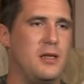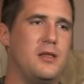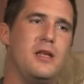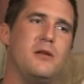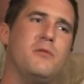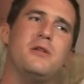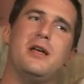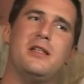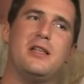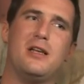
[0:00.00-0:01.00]
I don't want
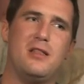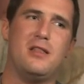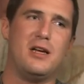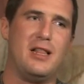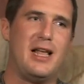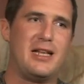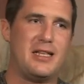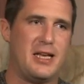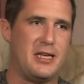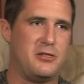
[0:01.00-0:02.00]
to get into the, the
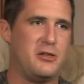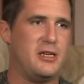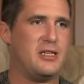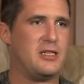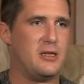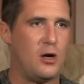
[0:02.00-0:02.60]
galactic history because that's